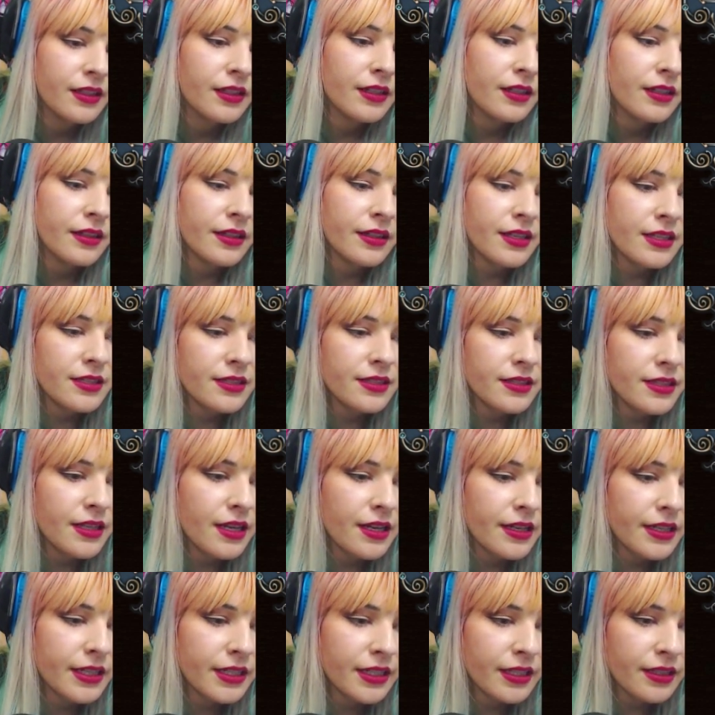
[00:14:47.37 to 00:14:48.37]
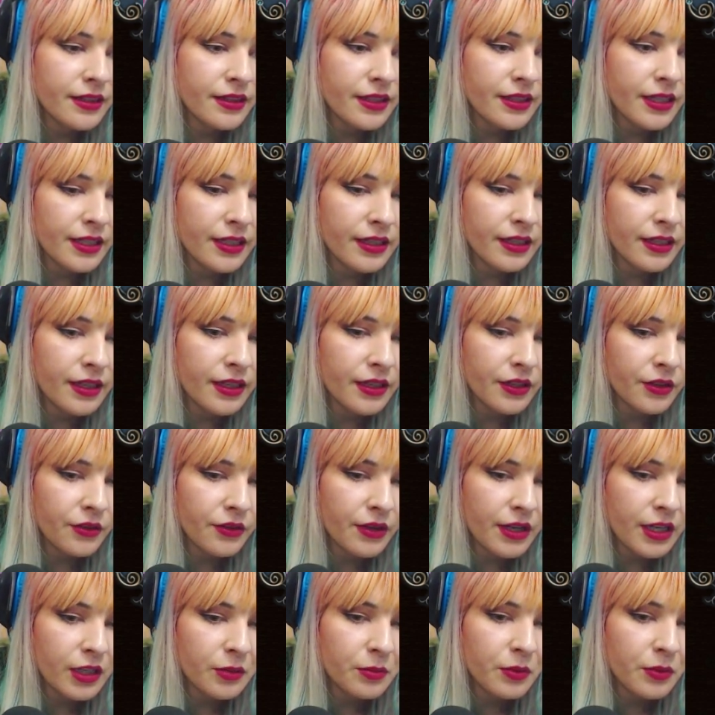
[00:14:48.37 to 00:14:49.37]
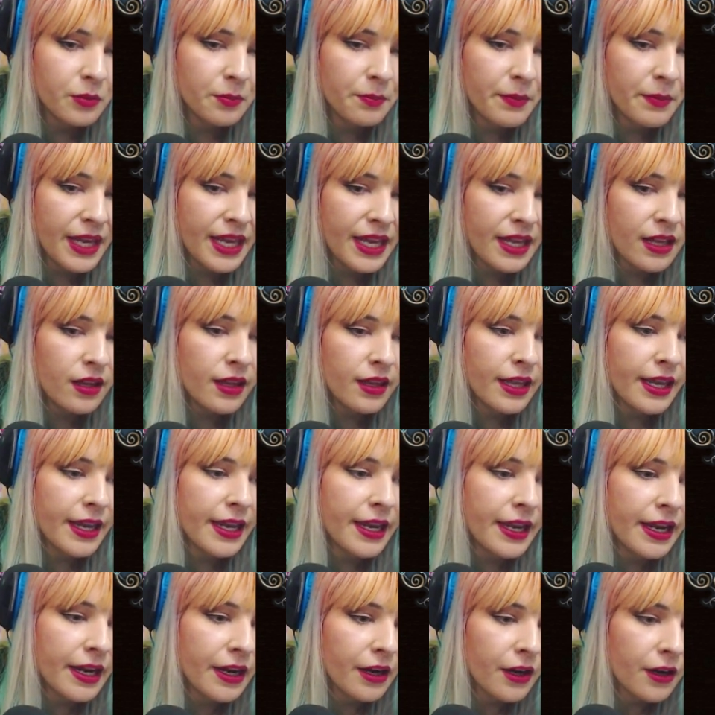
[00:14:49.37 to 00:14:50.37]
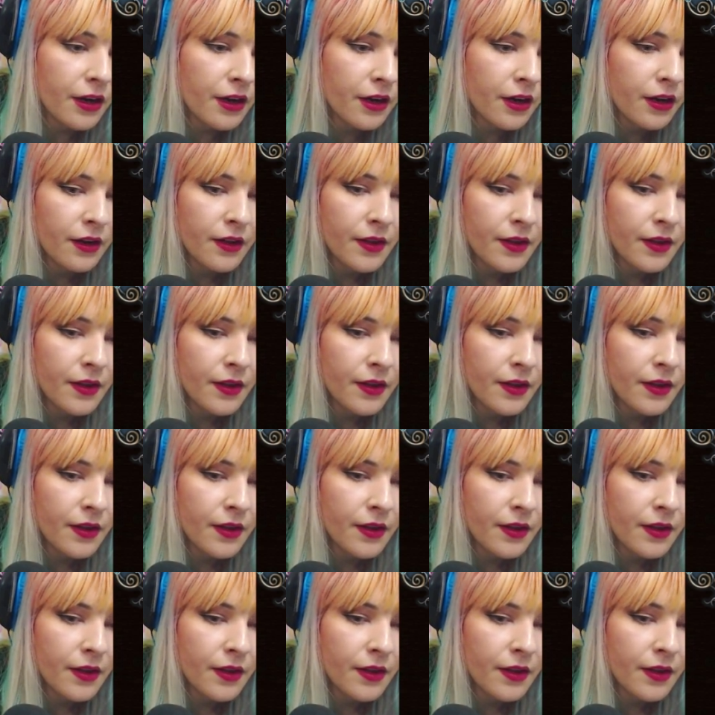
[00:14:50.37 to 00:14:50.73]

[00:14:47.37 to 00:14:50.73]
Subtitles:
that's not anything incredible. Male hair.